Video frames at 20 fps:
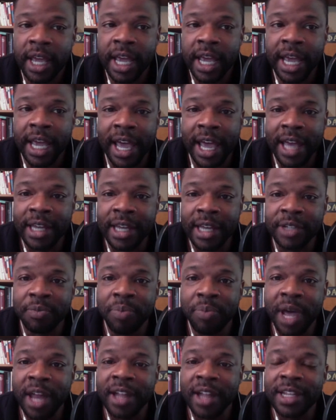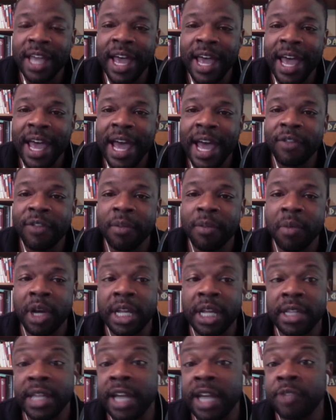And it's better to have the
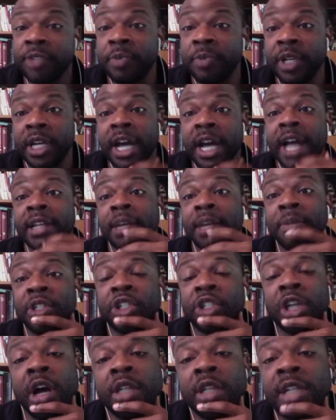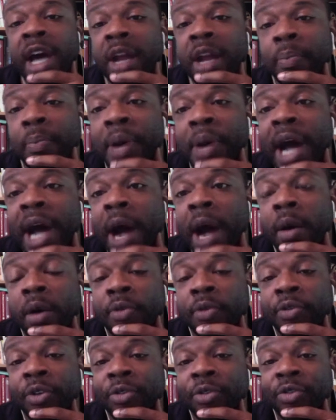money. And thanks be to God, I mean, Sean's got a
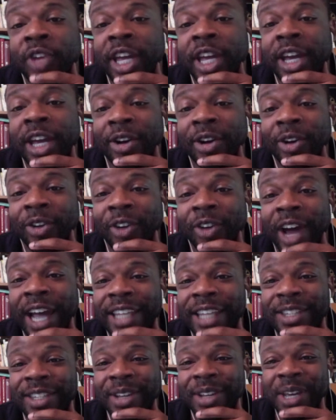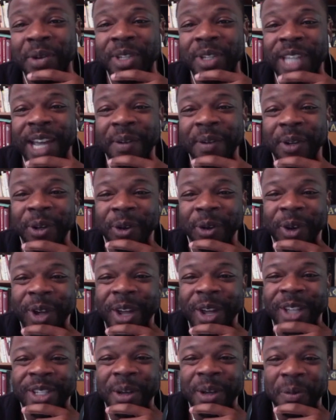powerful vehicle, right? So he was able
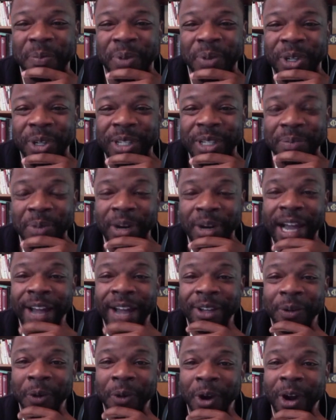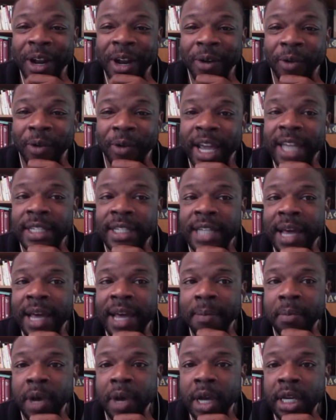to put out the word and raise that
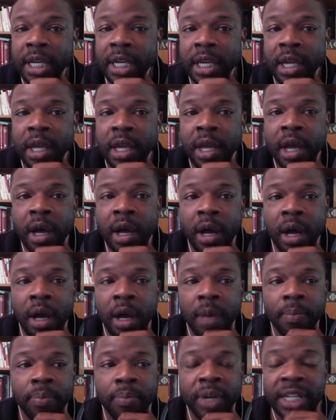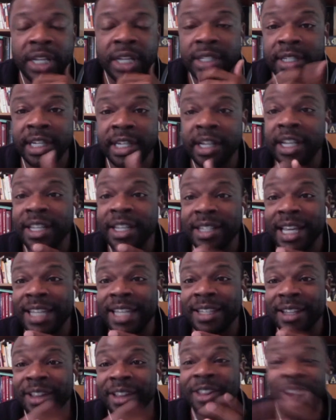money. But it still
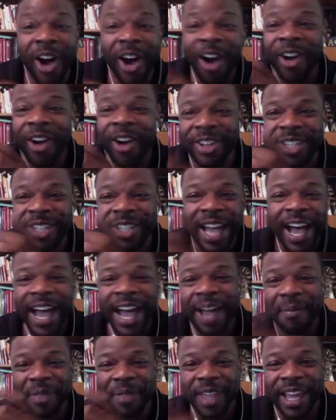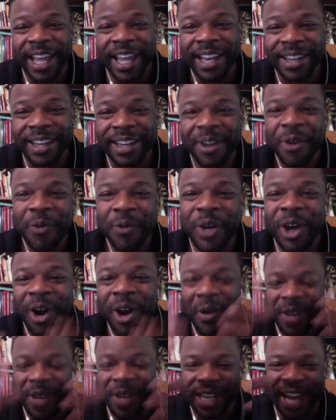is longer time than we
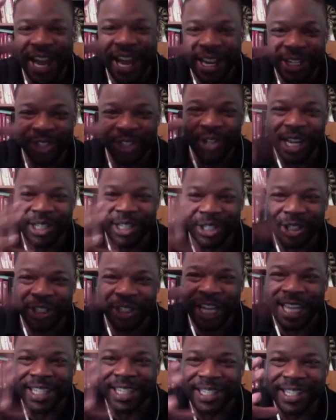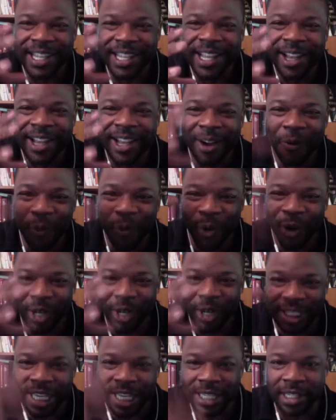already got a treasure chest, war
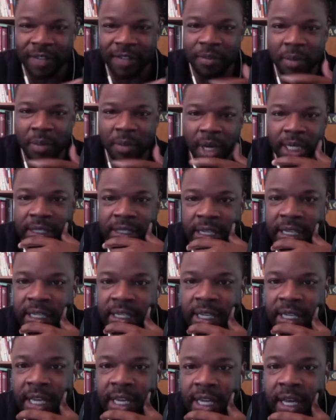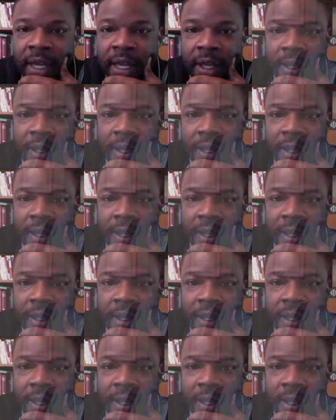chest of money sitting there.